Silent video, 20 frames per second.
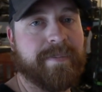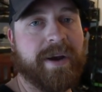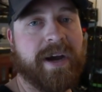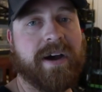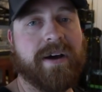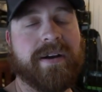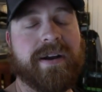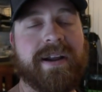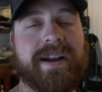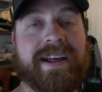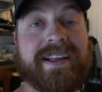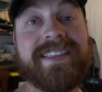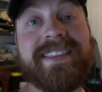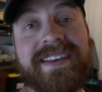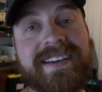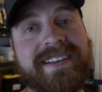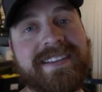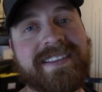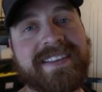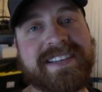about, and I
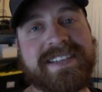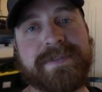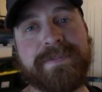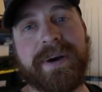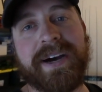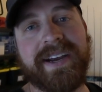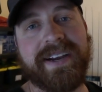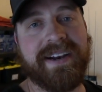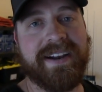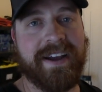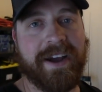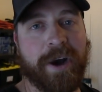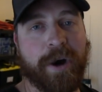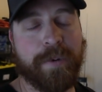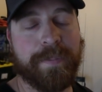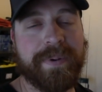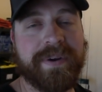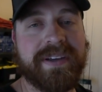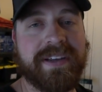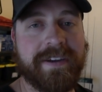think this might
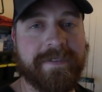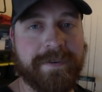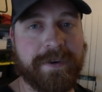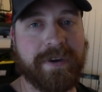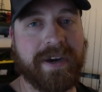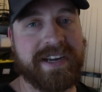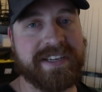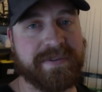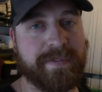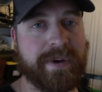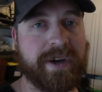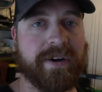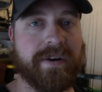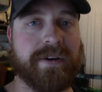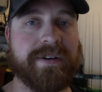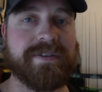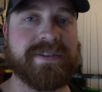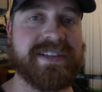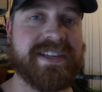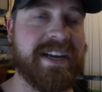help give you guys a better
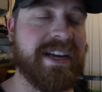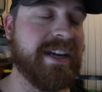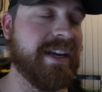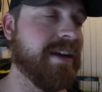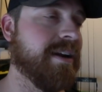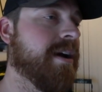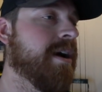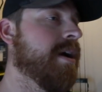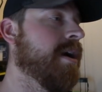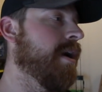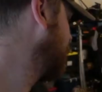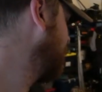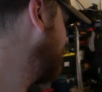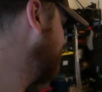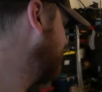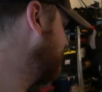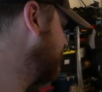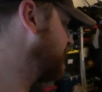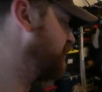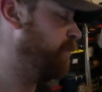understanding.
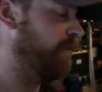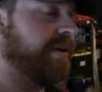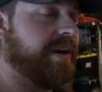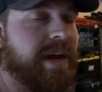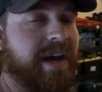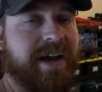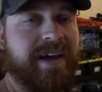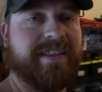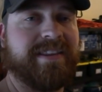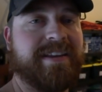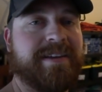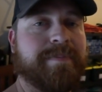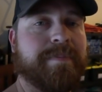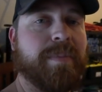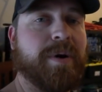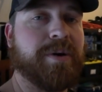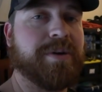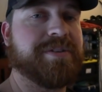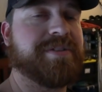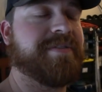And this one had the
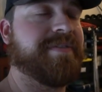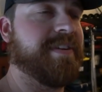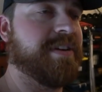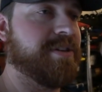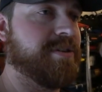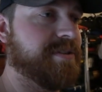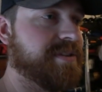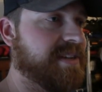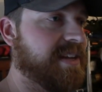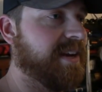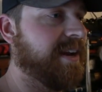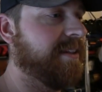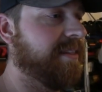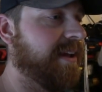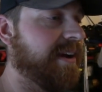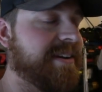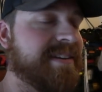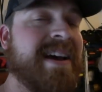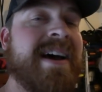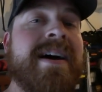most features that I
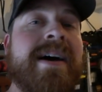liked.